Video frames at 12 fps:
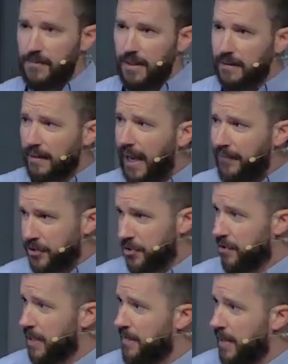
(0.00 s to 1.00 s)
live
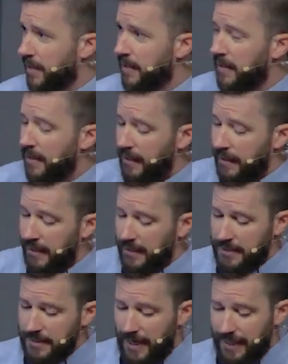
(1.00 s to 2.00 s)
streaming
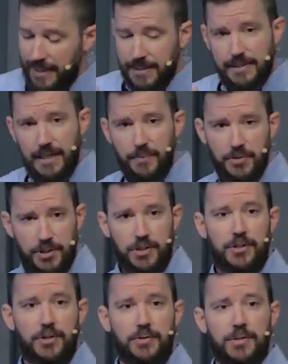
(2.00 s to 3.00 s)
is not a
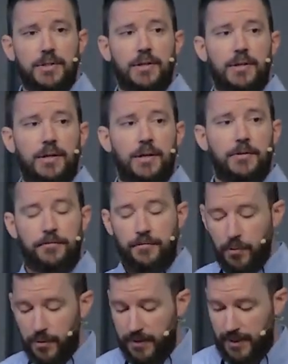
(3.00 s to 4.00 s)
substitute
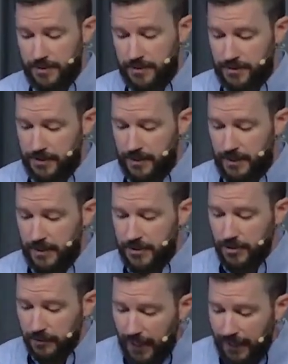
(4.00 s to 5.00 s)
for this.
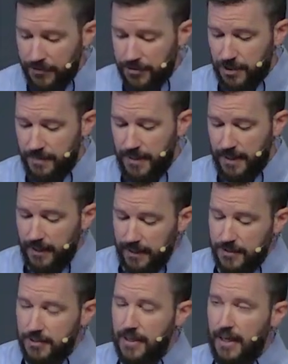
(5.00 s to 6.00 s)
So, live streaming
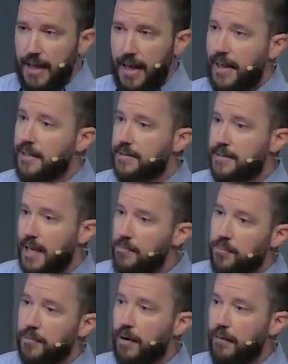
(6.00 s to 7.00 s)
is a
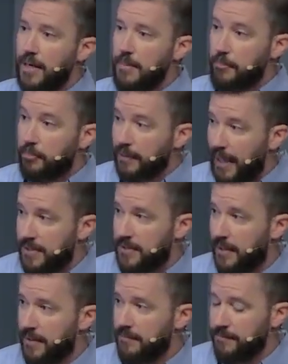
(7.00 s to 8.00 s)
temporary
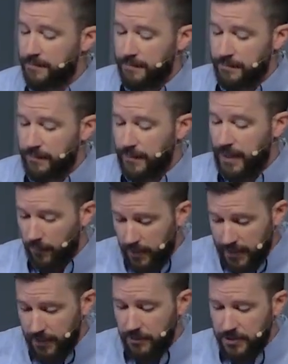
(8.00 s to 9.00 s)
blessing that we
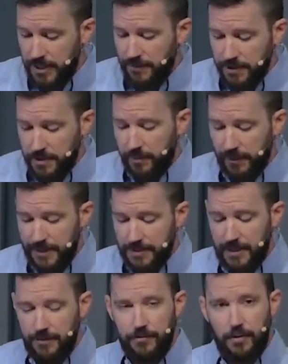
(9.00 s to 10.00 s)
can receive as a
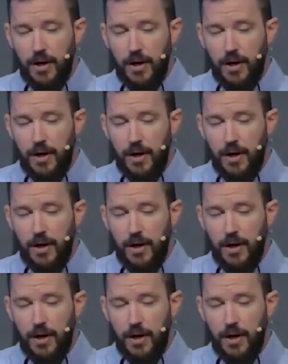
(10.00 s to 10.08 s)
blessing for